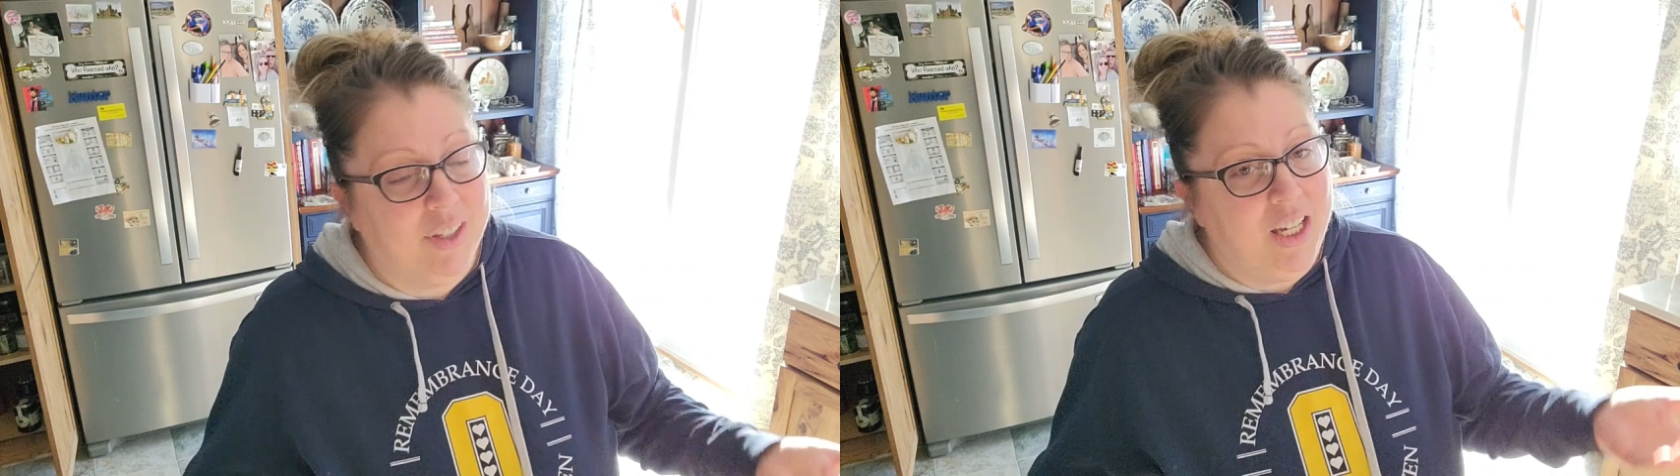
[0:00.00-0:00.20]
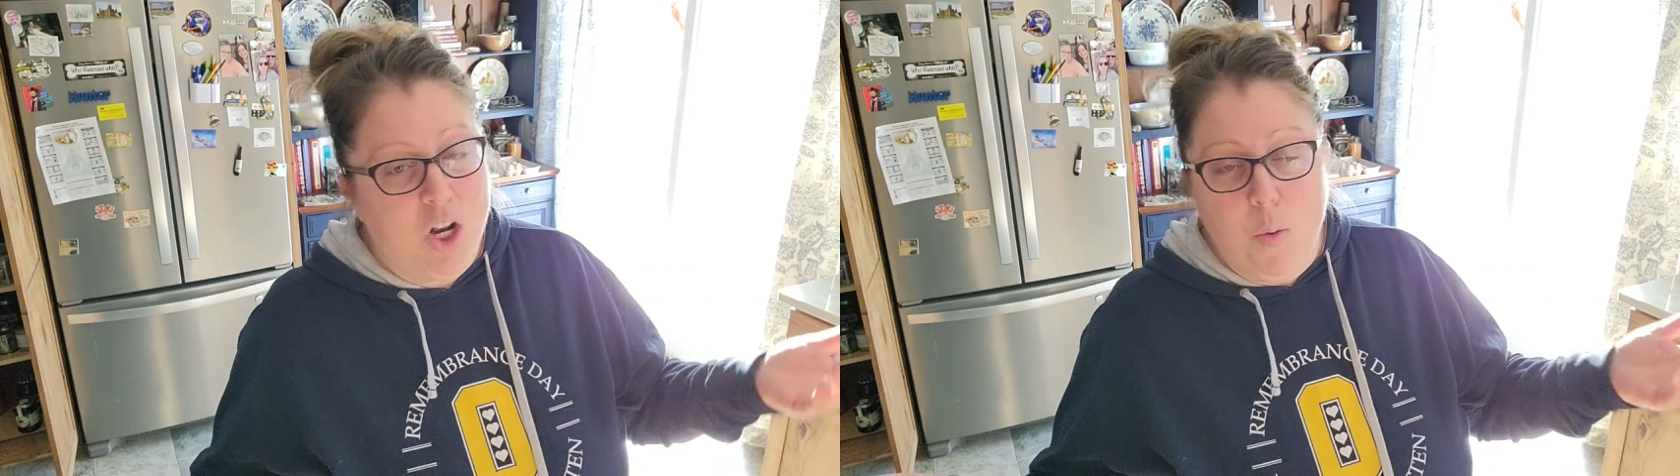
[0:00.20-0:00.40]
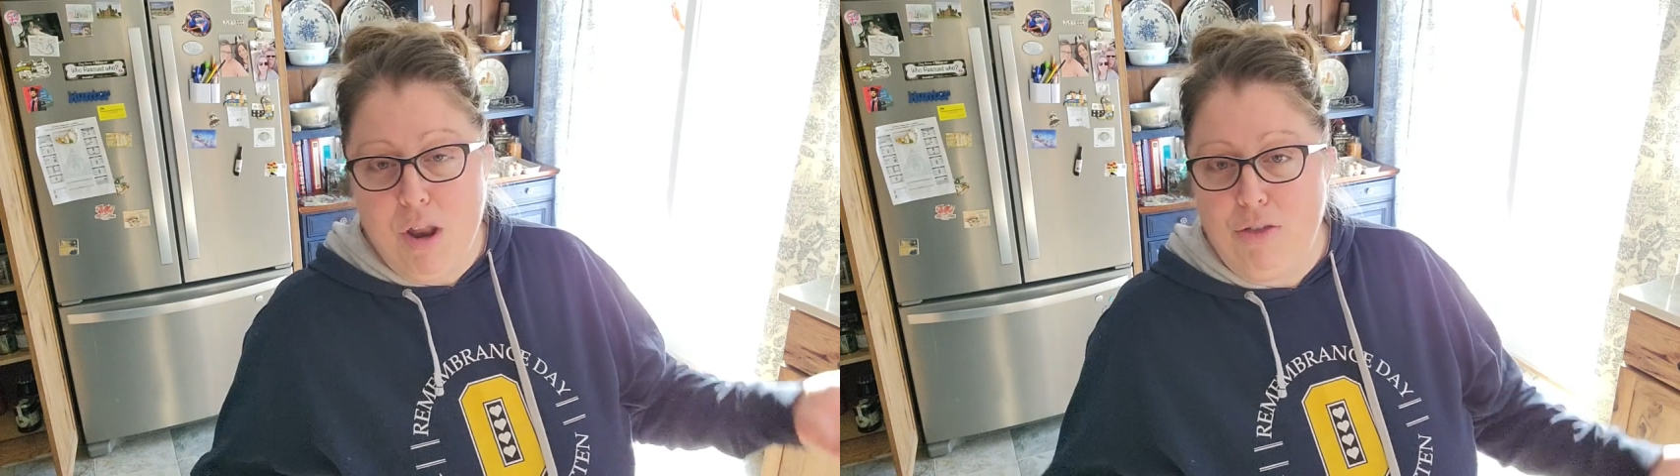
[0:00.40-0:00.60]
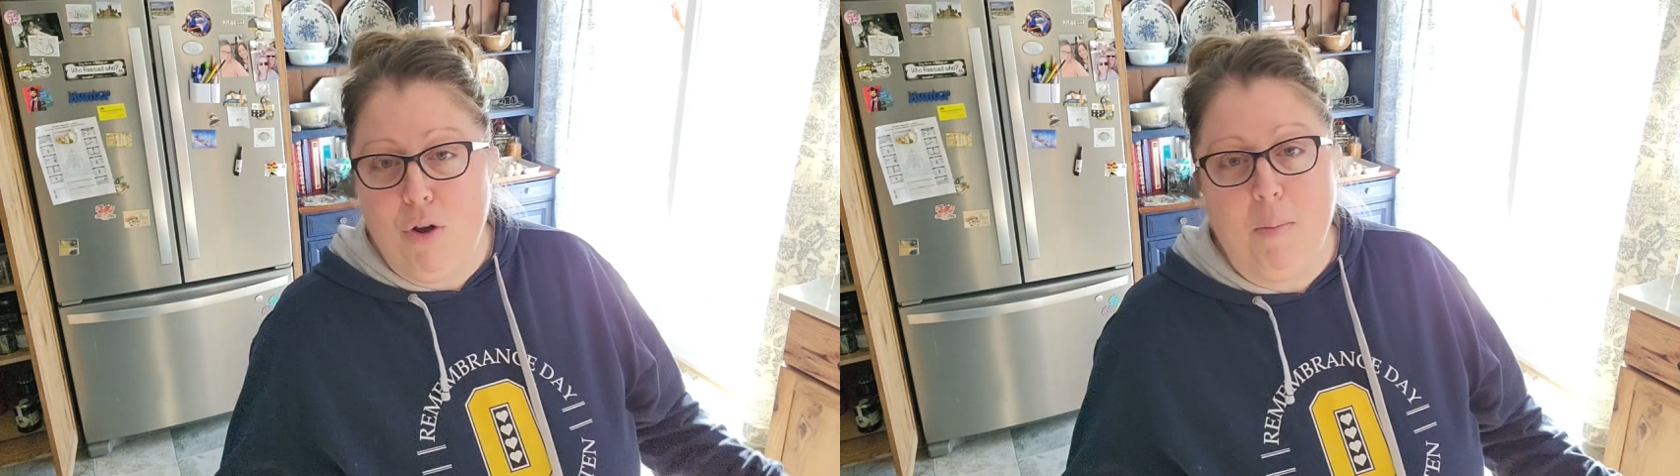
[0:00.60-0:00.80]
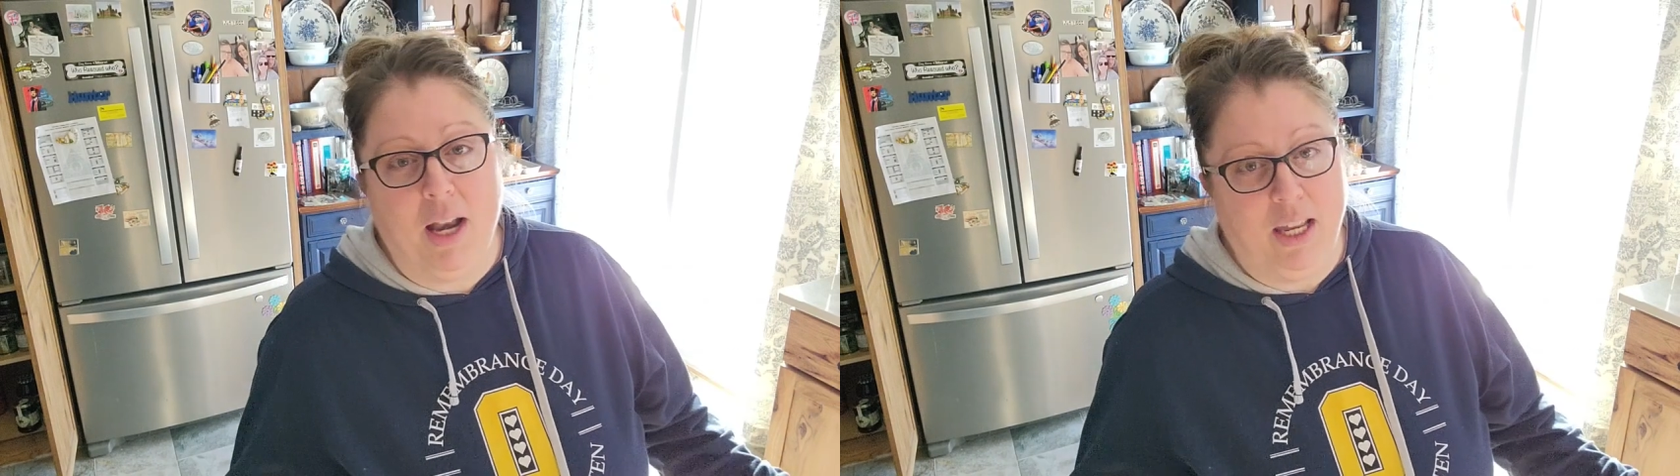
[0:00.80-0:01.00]
You don't want to
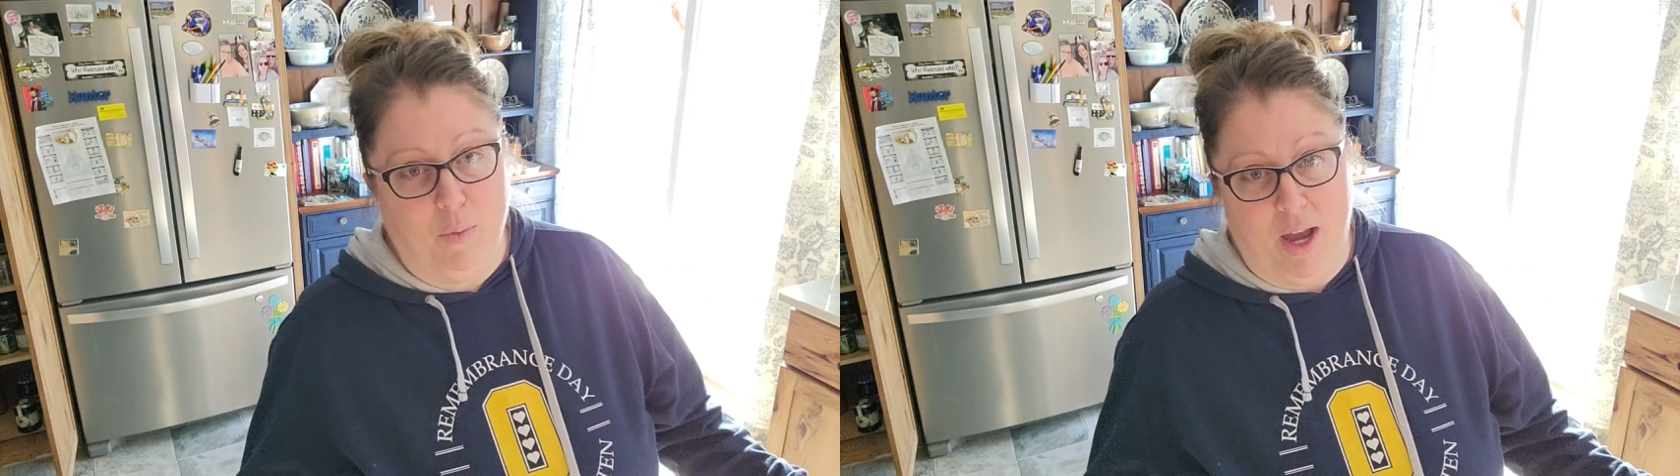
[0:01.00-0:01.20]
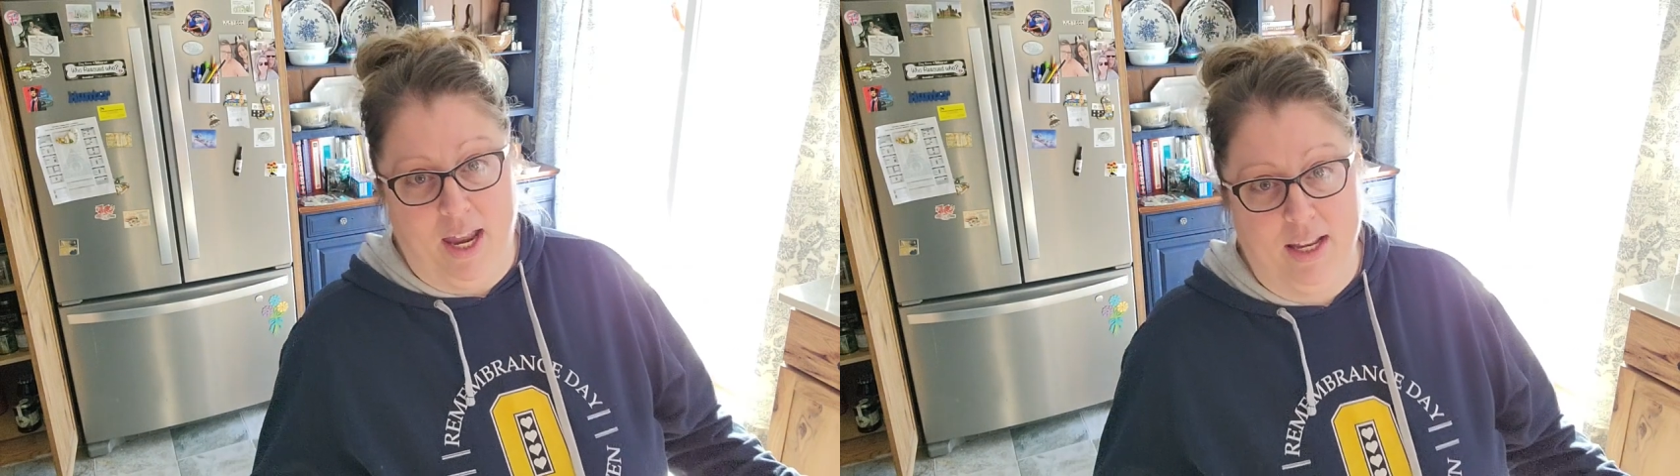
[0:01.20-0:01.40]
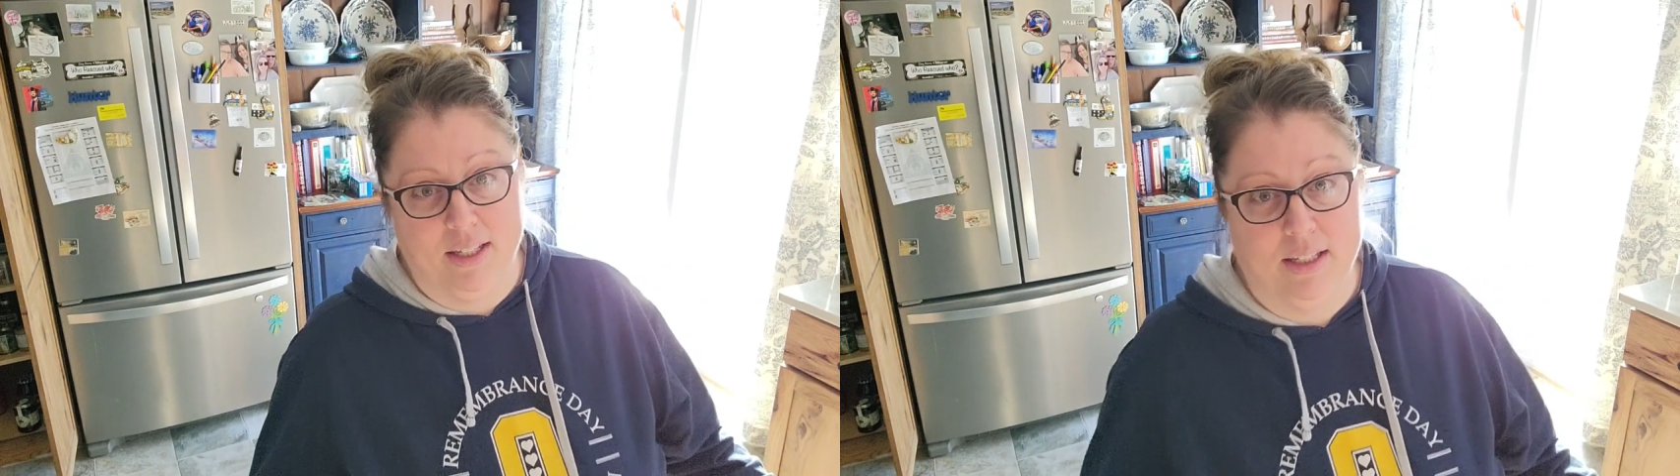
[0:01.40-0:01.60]
throw money away.